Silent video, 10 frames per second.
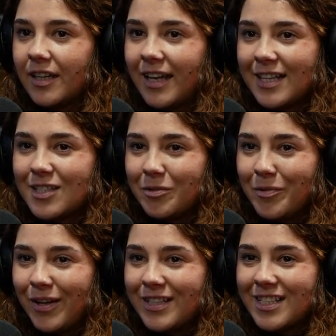get
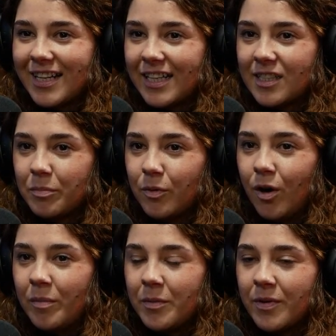someone to like
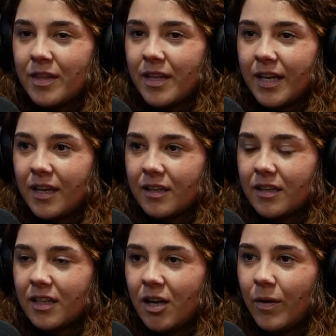support me with, like,
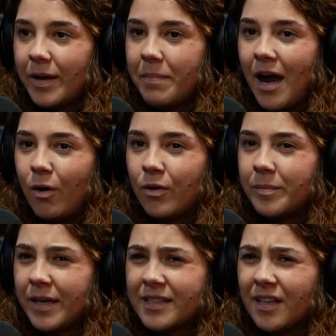you know, empowering
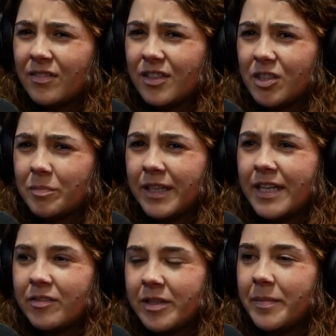myself and just
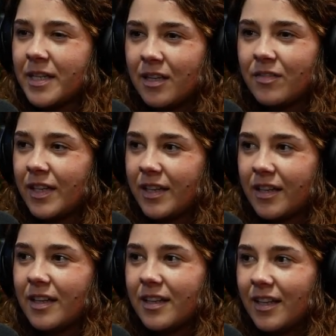believing in myself. Like
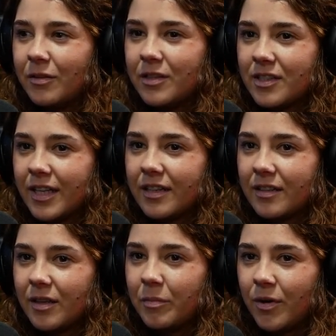that was like
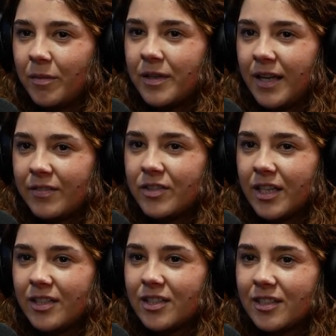a proper life
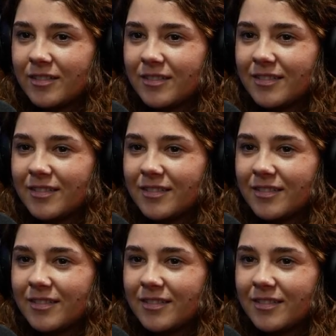changer.